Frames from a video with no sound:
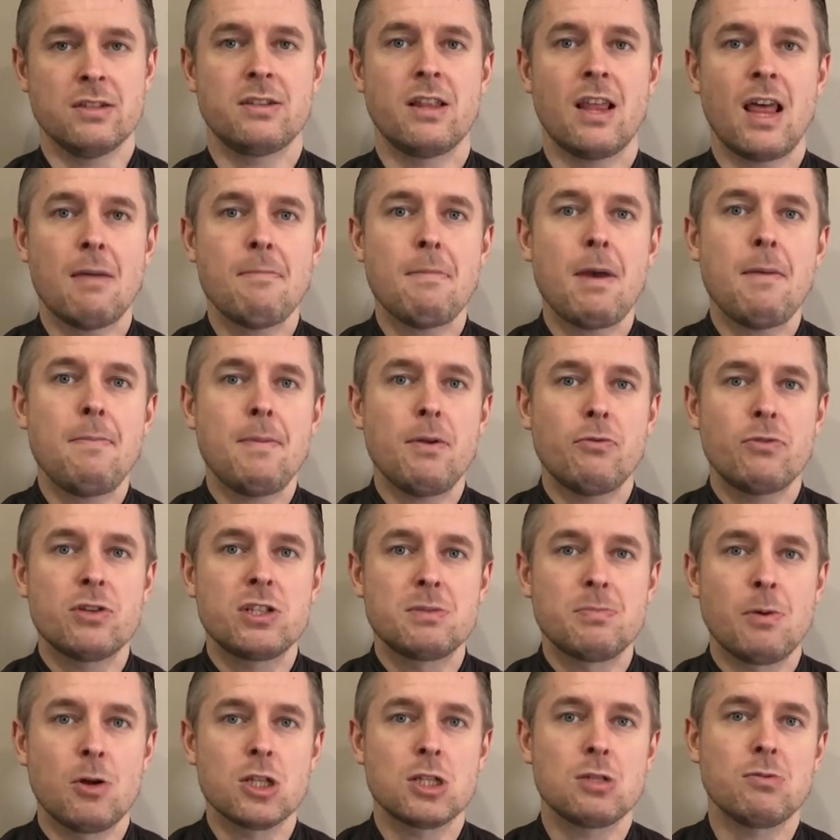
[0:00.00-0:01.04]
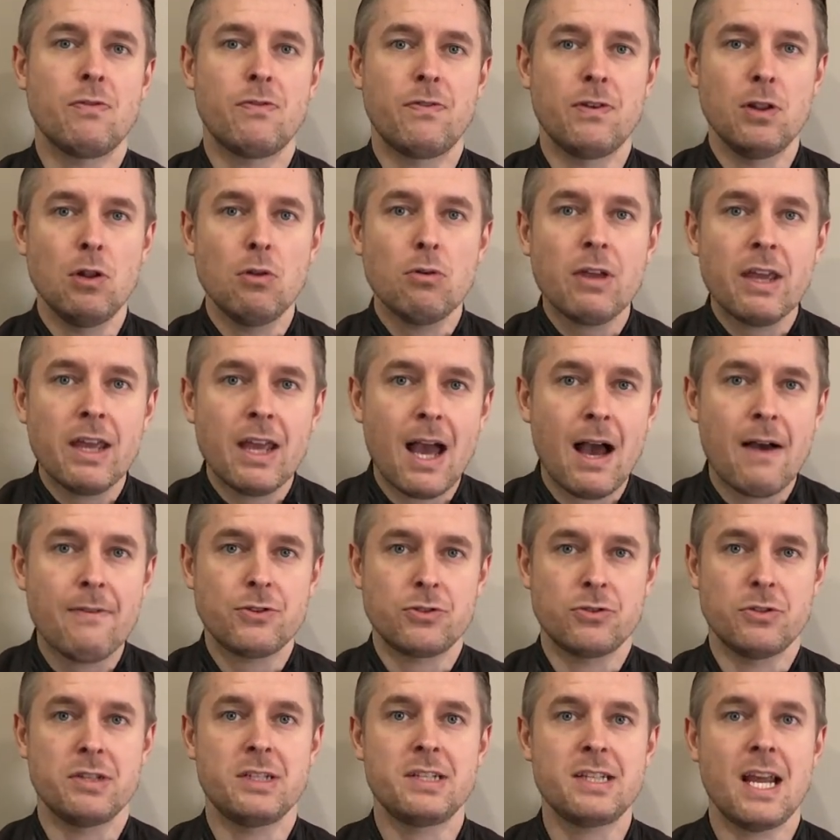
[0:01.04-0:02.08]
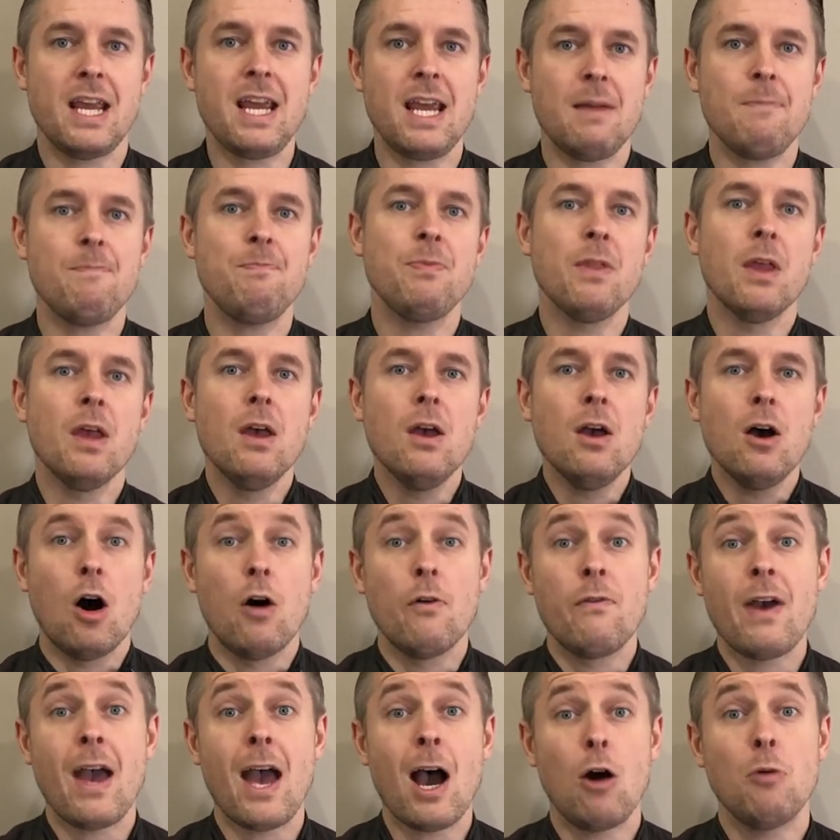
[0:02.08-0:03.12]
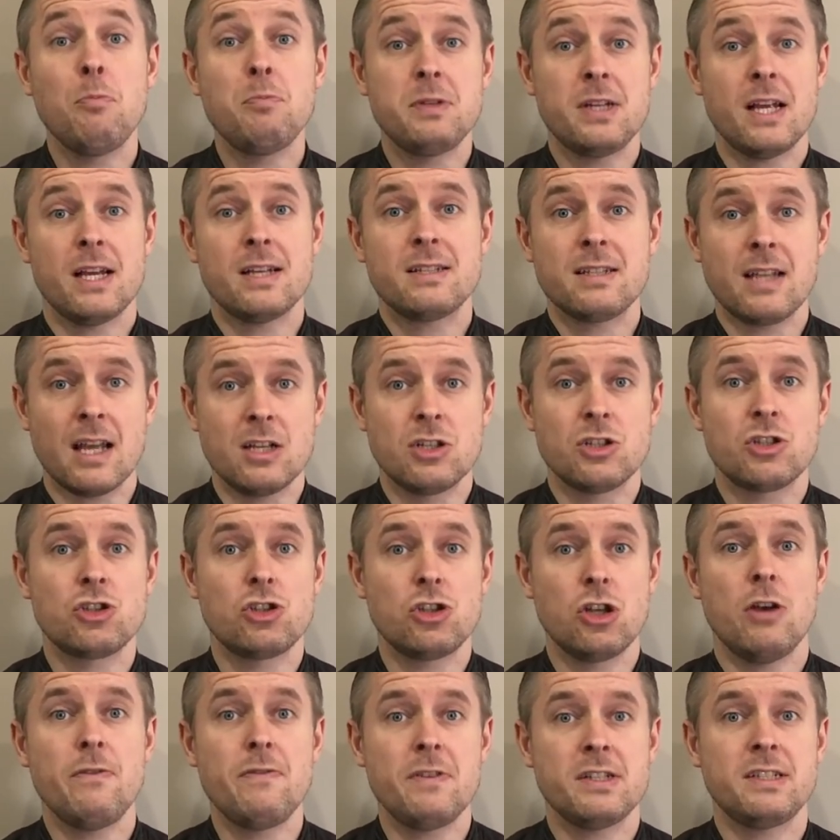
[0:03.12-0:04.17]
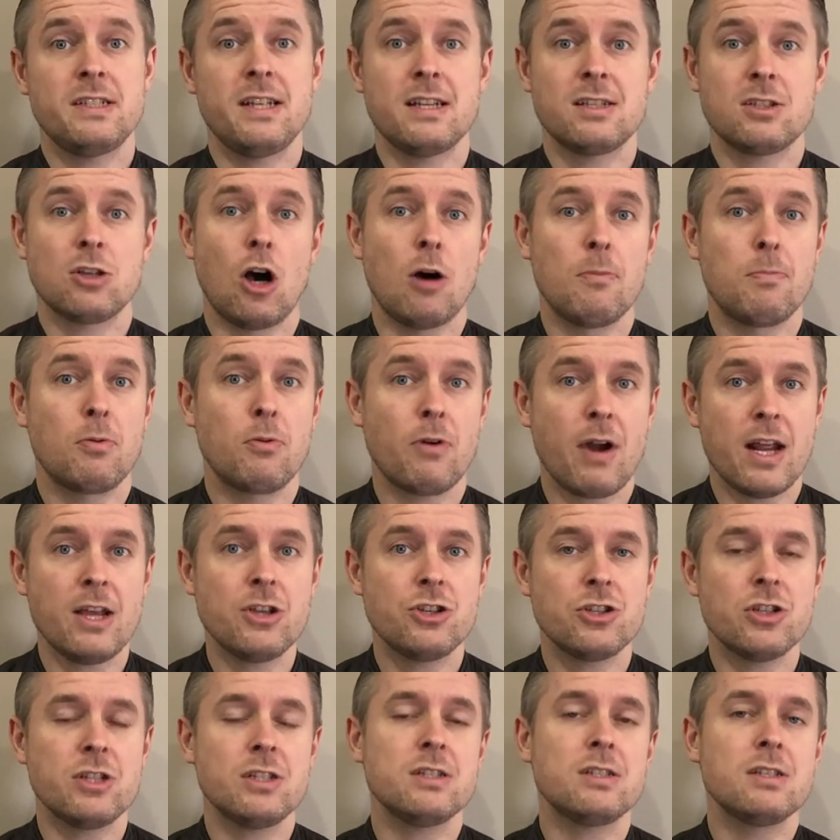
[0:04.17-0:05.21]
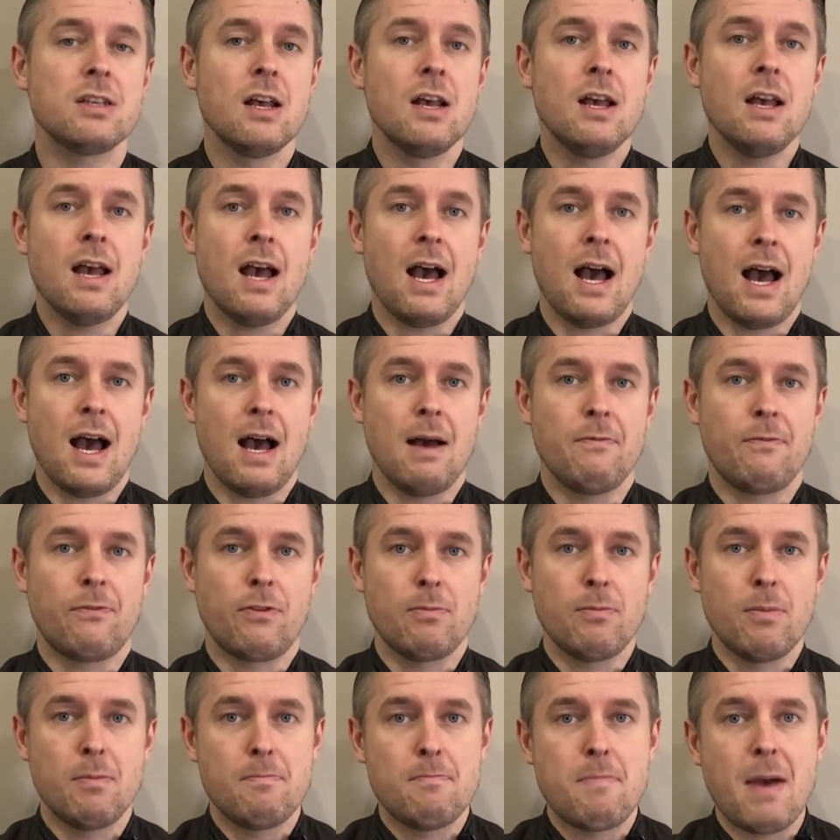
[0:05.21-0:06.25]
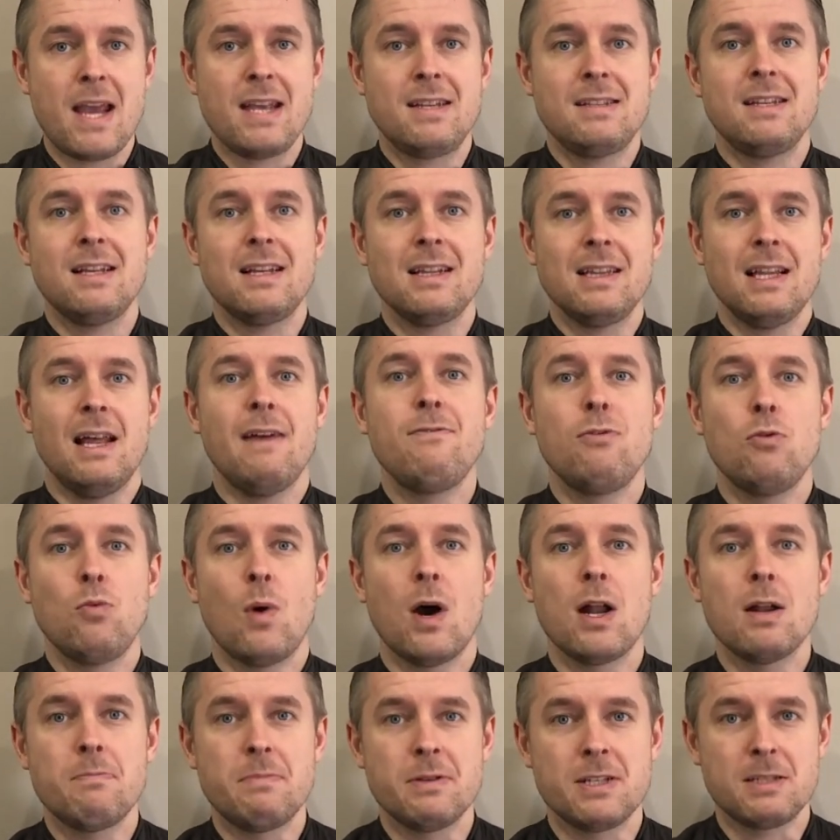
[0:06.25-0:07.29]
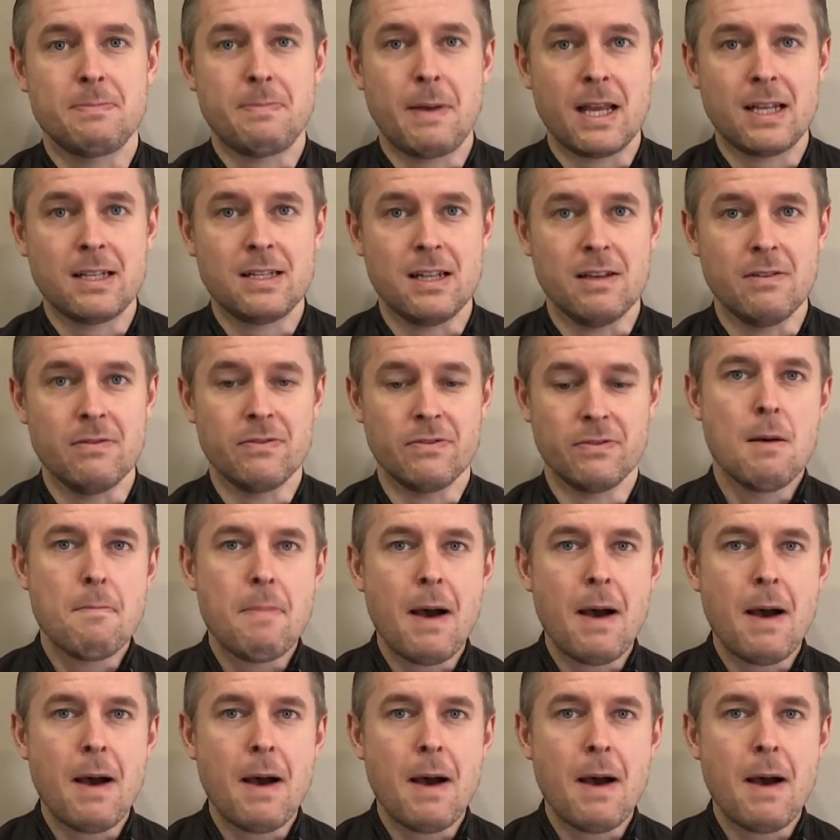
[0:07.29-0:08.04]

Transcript: So they may be responsible for looking after a team of help desk and service desk operations from a basic level one perspective.